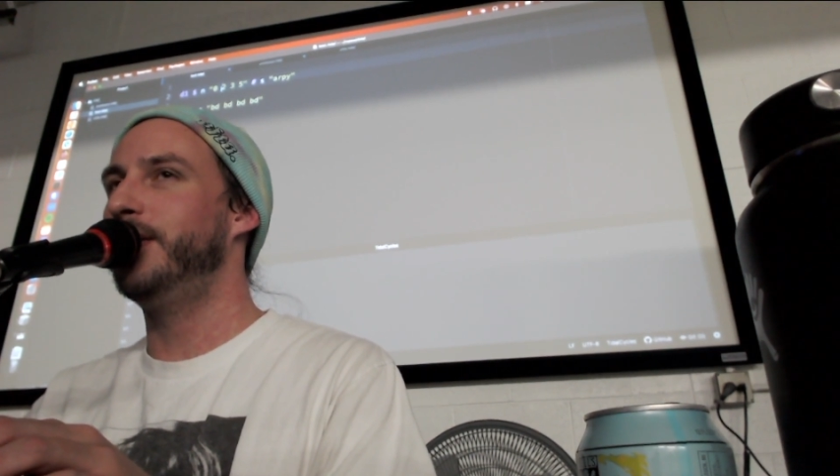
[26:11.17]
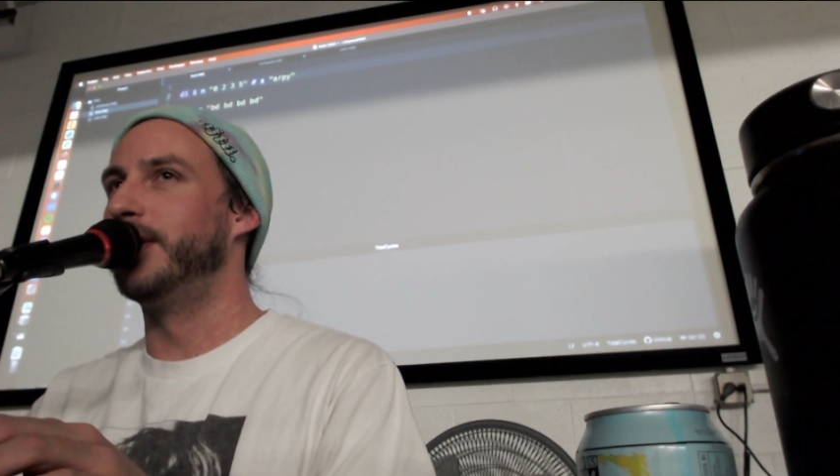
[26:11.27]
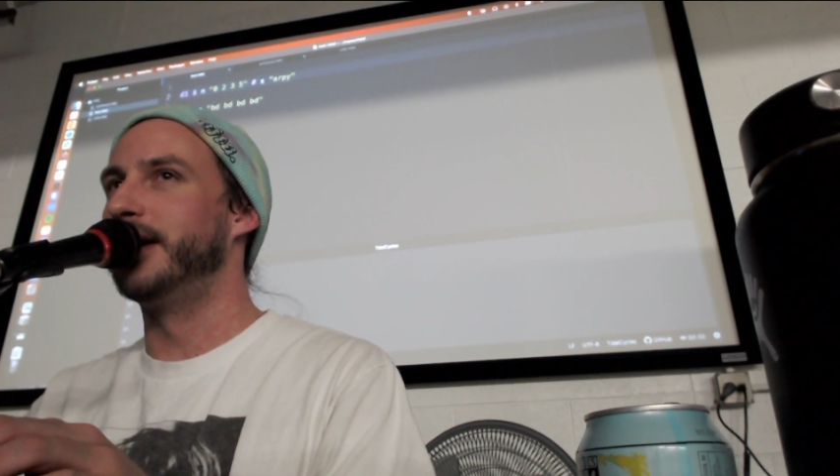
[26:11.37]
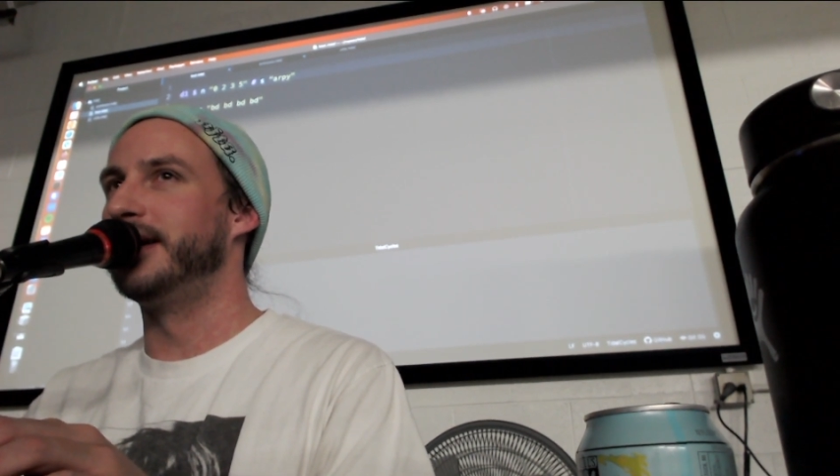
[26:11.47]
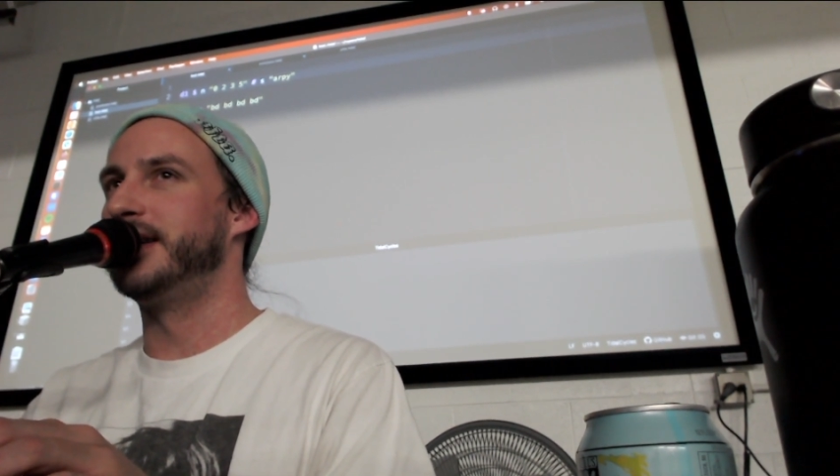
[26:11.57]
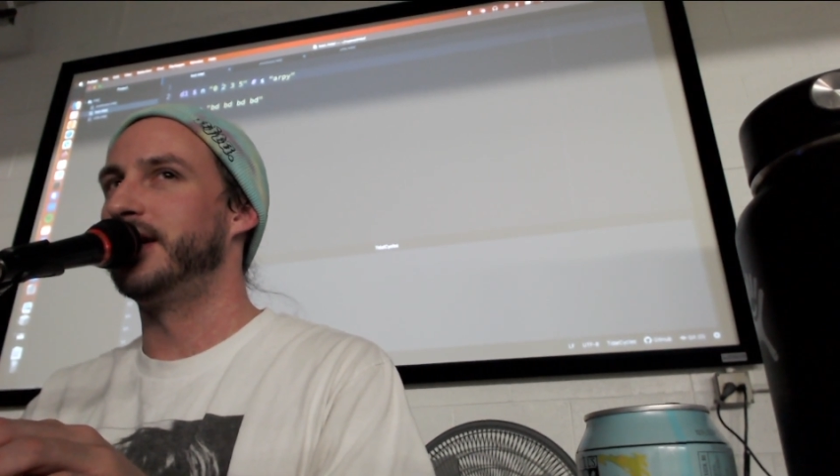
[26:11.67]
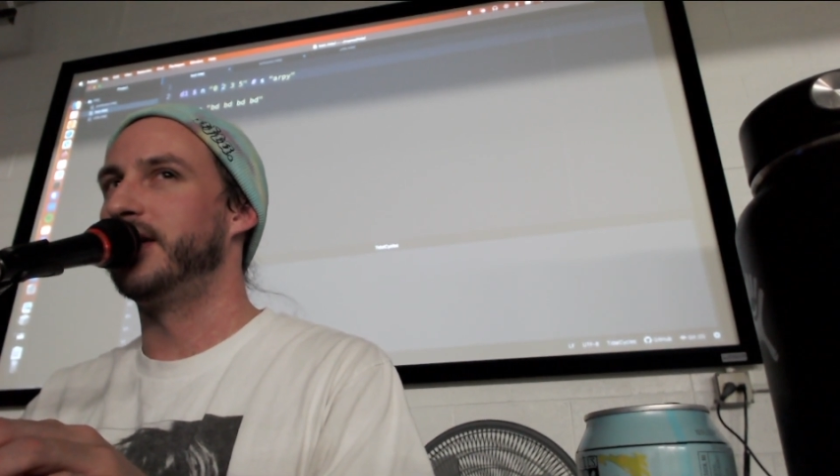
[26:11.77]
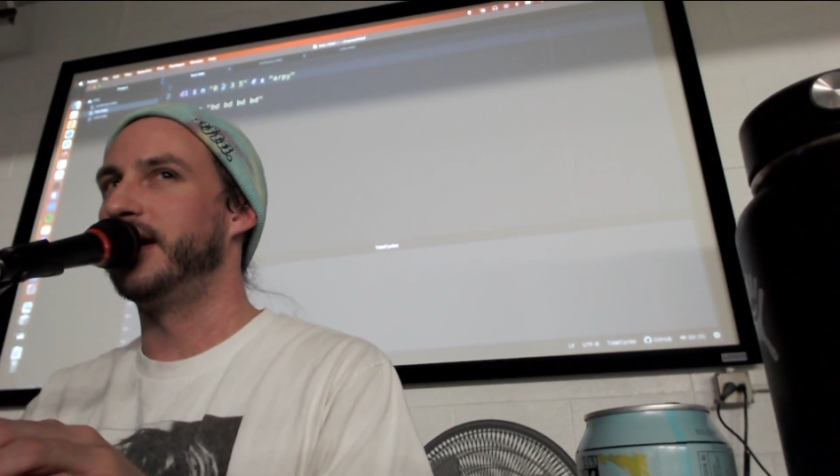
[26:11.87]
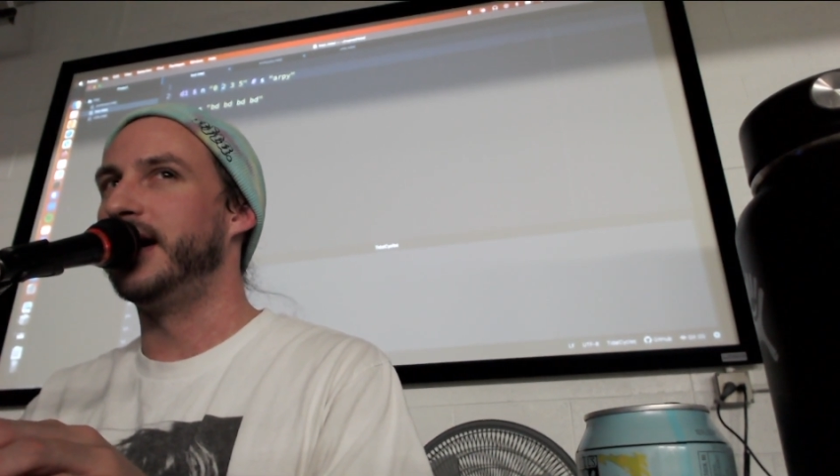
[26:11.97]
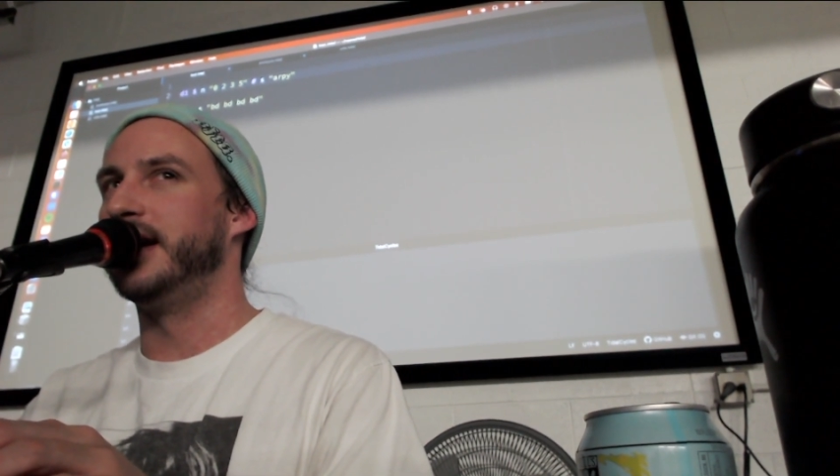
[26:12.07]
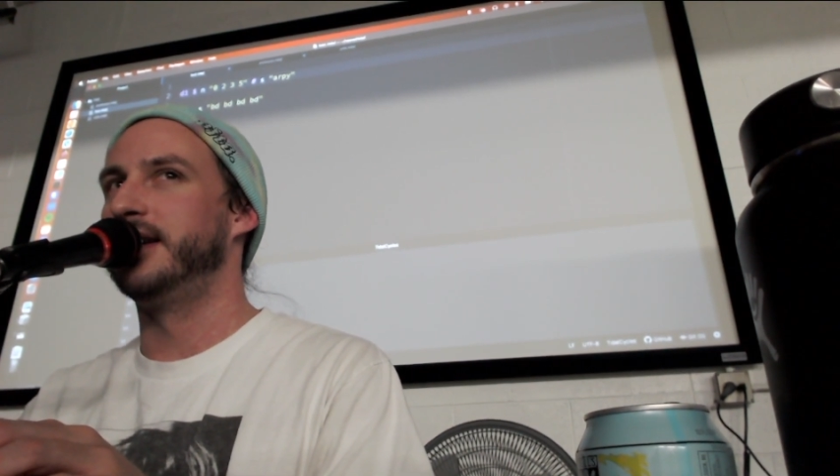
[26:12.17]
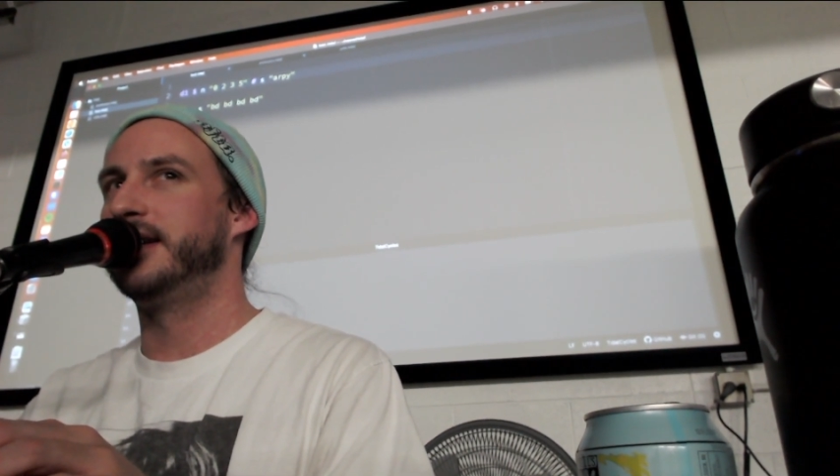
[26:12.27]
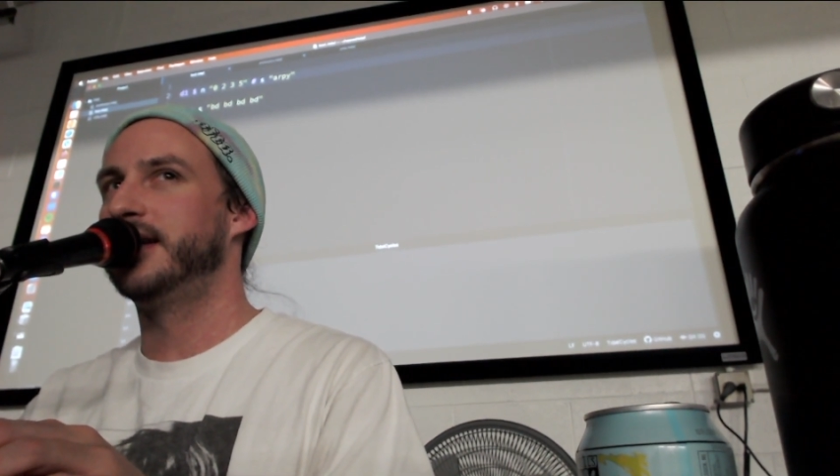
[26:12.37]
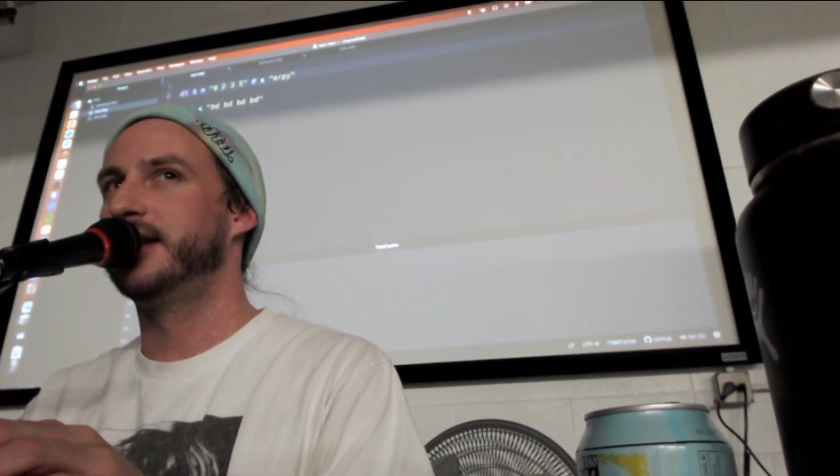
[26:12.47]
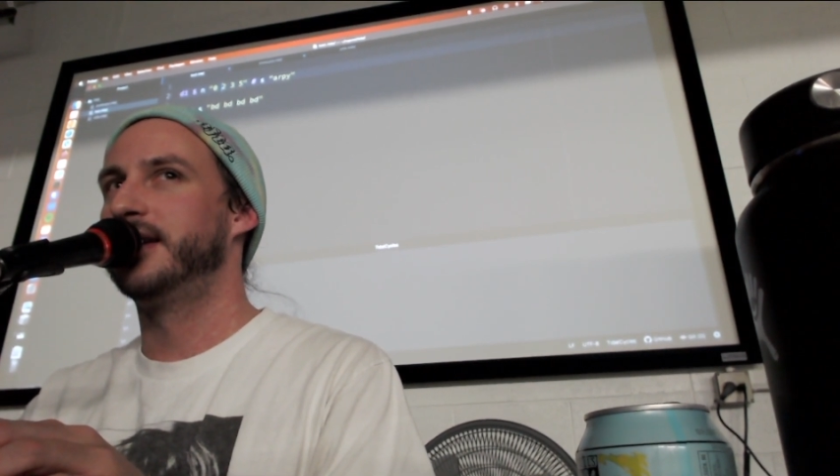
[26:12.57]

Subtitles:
we wanted to create